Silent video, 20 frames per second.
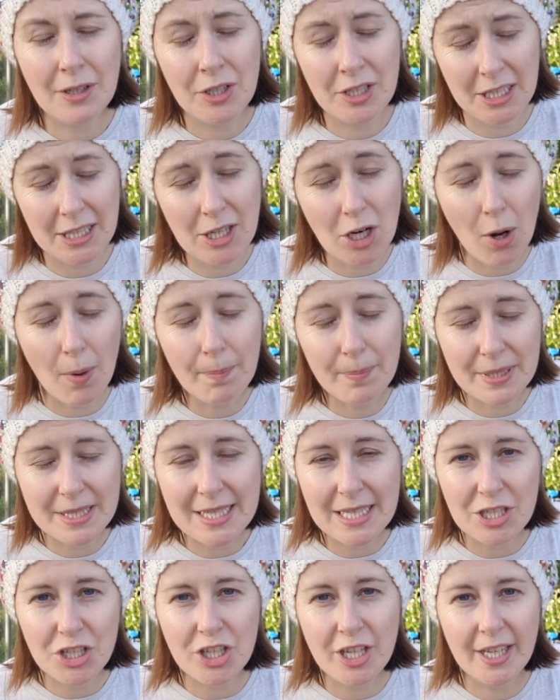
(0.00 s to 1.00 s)

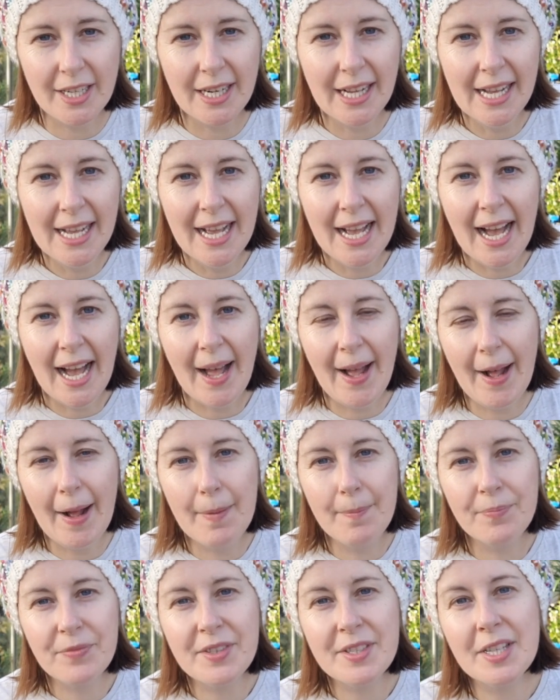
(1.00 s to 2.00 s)
decomposition
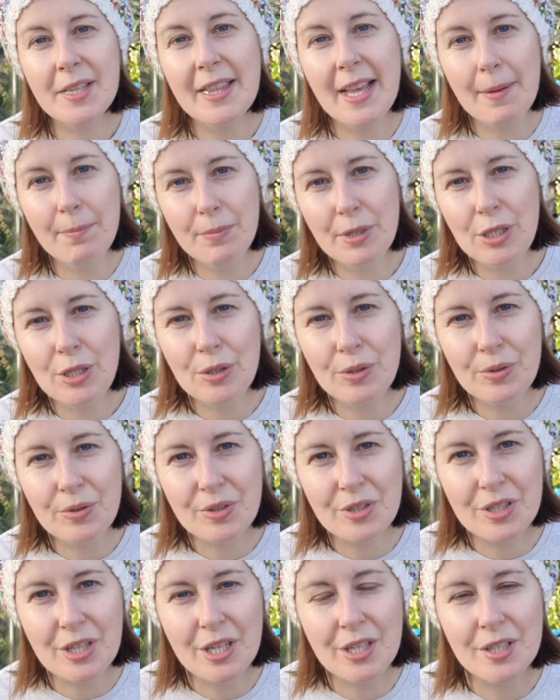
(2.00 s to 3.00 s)
to then be
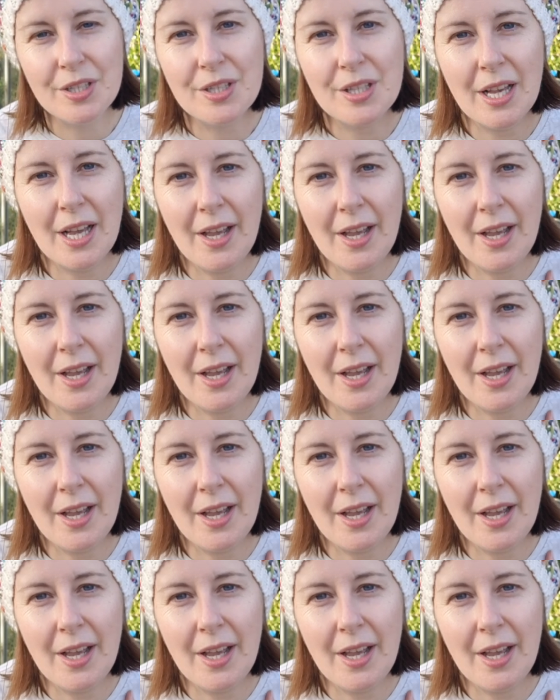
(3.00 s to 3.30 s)
used as